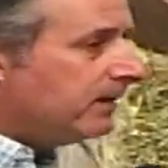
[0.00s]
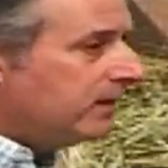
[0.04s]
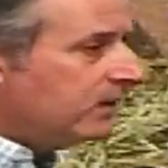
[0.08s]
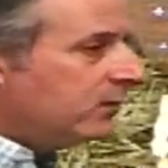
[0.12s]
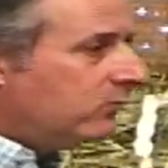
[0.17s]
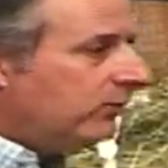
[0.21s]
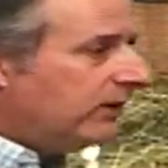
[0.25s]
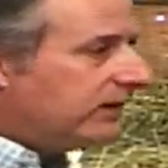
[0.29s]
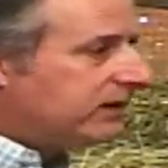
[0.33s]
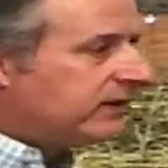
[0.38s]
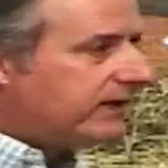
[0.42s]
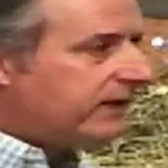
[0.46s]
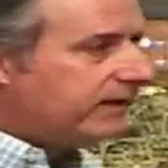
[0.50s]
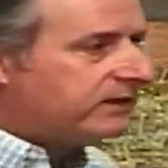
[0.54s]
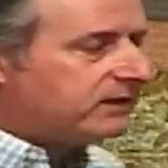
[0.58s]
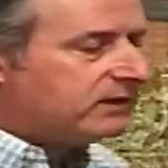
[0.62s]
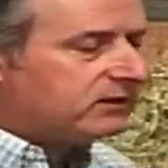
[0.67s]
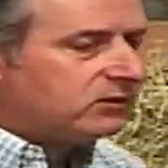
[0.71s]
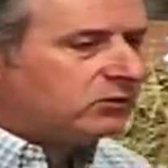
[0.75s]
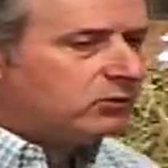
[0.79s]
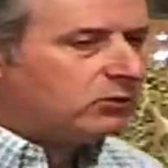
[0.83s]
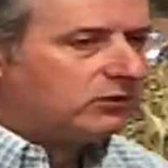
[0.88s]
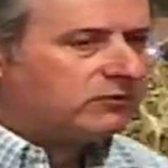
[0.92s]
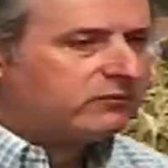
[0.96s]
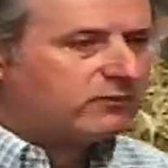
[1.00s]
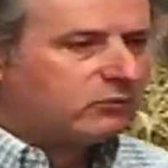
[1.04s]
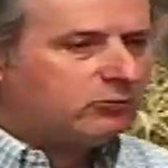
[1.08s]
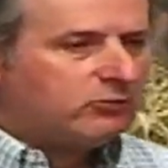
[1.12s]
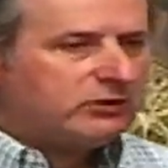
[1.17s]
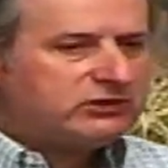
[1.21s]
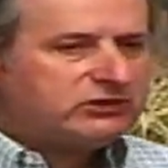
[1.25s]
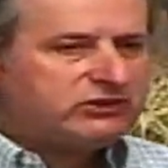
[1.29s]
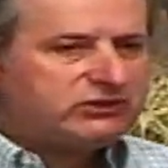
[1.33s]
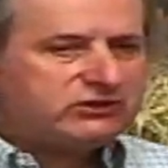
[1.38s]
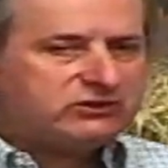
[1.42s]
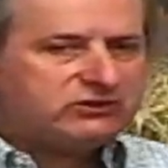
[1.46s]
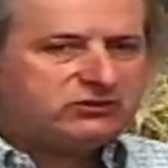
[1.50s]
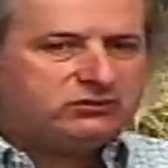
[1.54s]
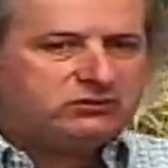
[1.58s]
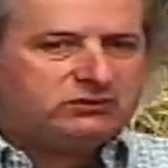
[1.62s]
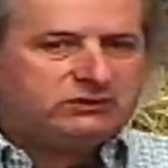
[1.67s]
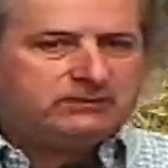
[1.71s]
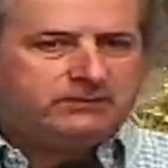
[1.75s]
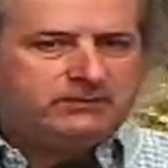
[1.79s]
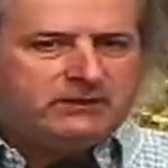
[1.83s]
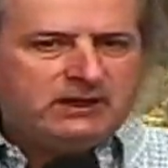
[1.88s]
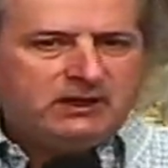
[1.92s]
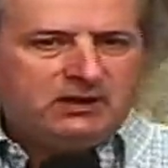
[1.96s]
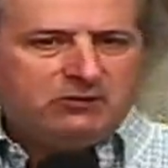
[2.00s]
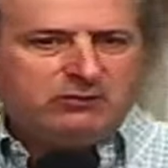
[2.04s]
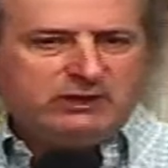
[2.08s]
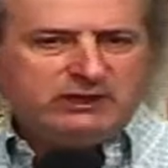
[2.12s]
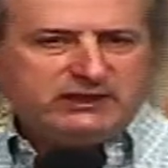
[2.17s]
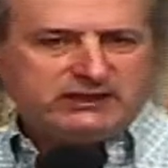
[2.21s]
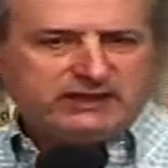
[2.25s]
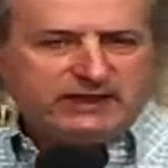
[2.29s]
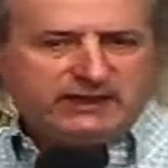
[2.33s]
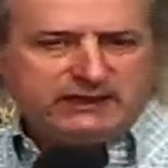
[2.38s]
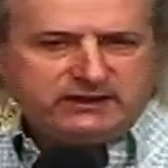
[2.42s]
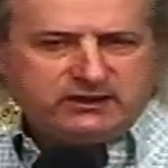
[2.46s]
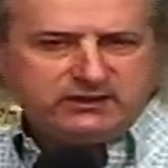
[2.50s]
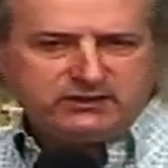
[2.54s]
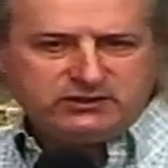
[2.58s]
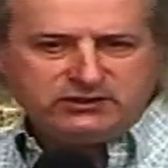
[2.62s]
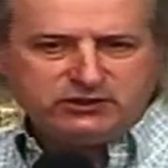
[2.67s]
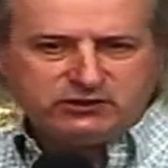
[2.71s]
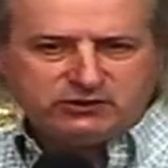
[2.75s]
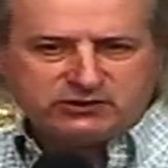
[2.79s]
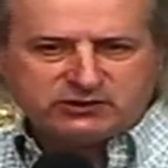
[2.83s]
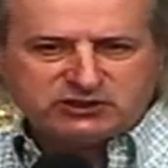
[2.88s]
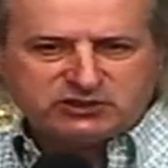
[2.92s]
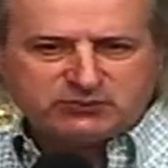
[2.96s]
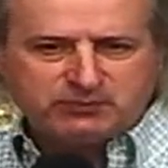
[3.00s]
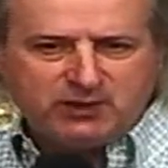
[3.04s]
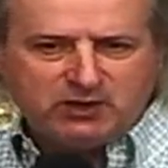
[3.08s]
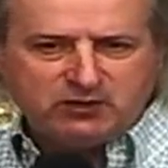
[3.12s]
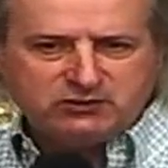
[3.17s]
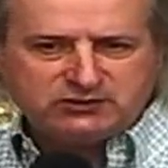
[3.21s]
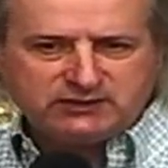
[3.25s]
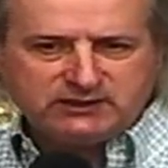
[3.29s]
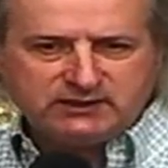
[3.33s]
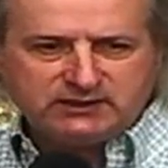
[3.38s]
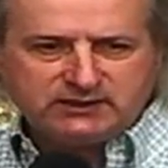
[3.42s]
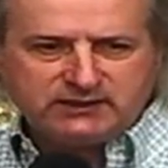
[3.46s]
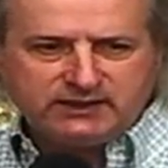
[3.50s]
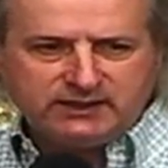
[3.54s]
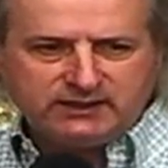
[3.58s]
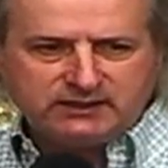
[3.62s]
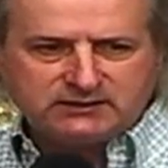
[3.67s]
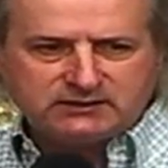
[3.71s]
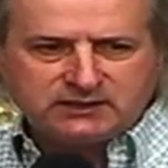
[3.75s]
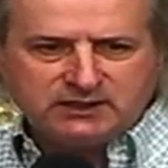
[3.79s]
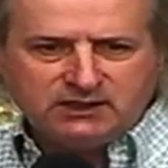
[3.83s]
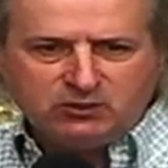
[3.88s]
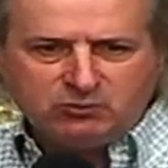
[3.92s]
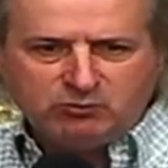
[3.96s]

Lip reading: We thank you, Lord, for what you're doing. We thank you that you're exposing things.